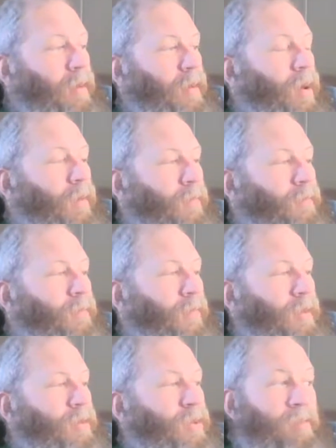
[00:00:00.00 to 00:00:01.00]
our
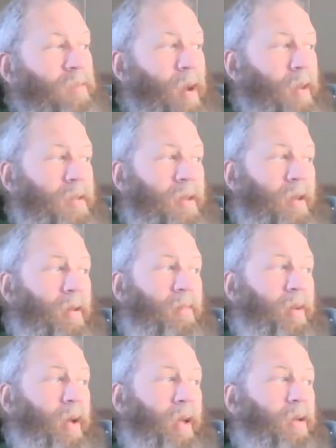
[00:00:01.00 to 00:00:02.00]
friends who might
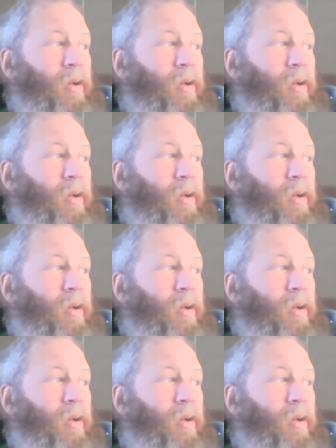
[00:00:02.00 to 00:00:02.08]
celebrate